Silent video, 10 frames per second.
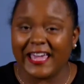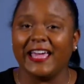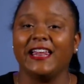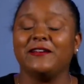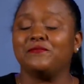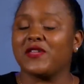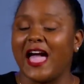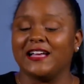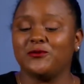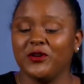And
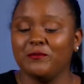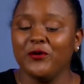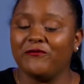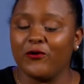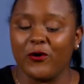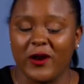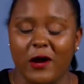as we move forward,